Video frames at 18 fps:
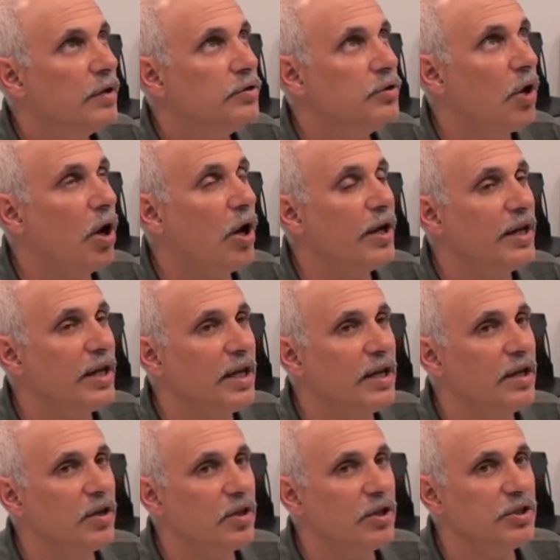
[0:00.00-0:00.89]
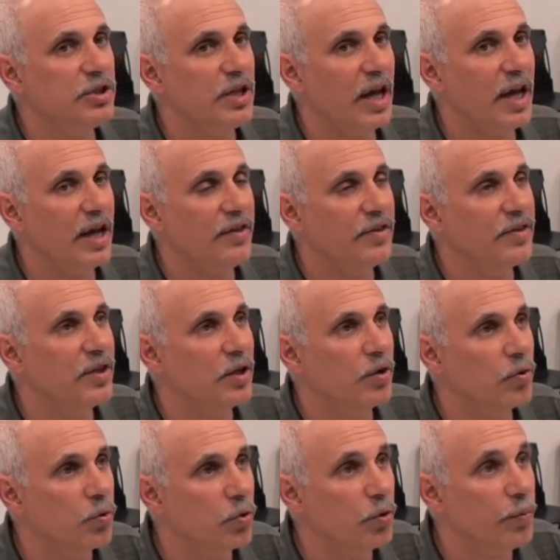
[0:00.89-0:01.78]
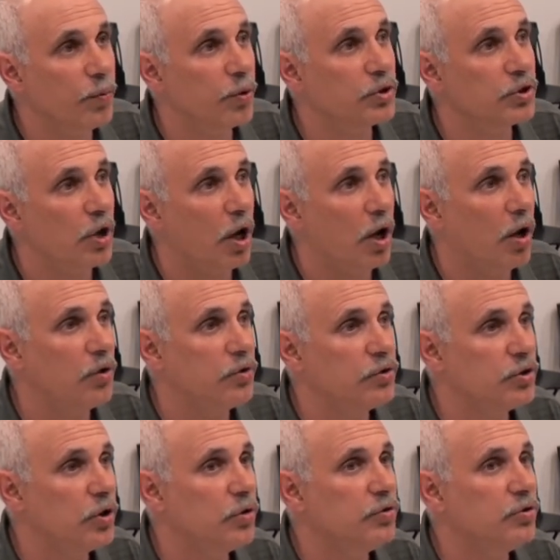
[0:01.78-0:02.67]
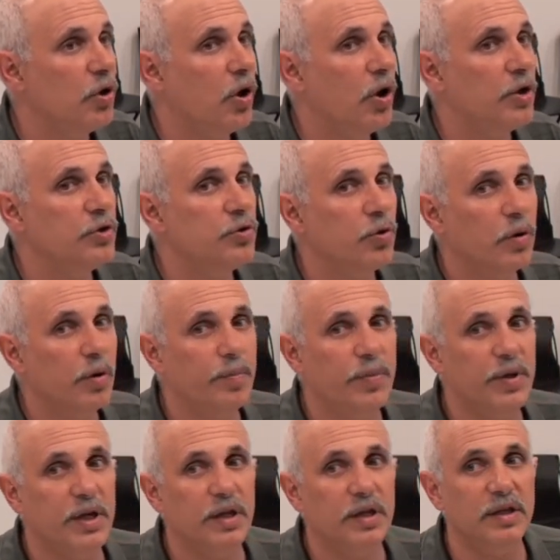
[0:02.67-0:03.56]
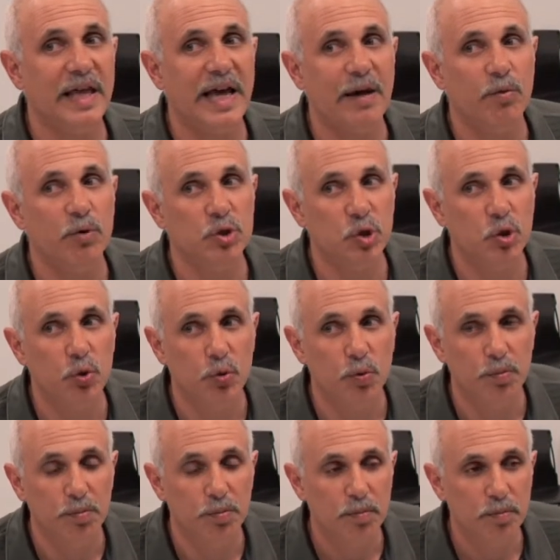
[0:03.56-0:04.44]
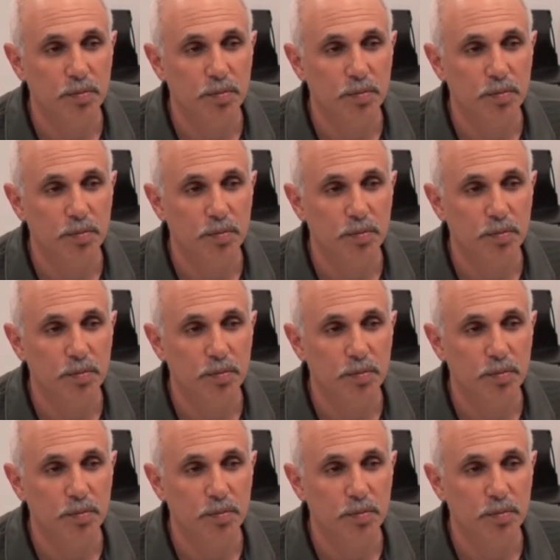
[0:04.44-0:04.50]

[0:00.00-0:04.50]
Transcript: non-English ethnic group was also non-European. That was whom?